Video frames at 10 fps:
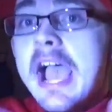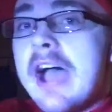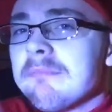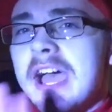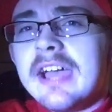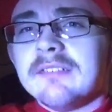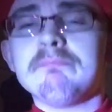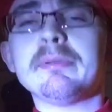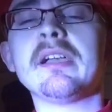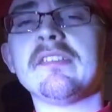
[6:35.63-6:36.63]
I'm
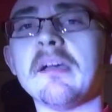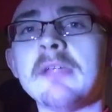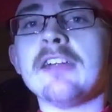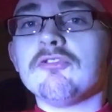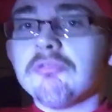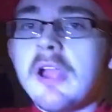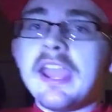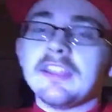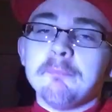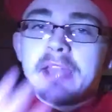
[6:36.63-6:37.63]
not because I'm not
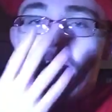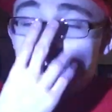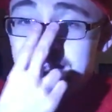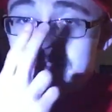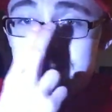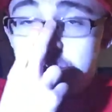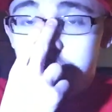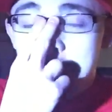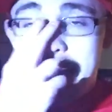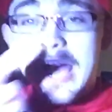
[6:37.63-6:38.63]
trained, but I can see it
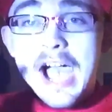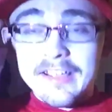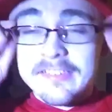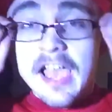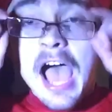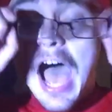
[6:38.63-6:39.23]
with my eyes.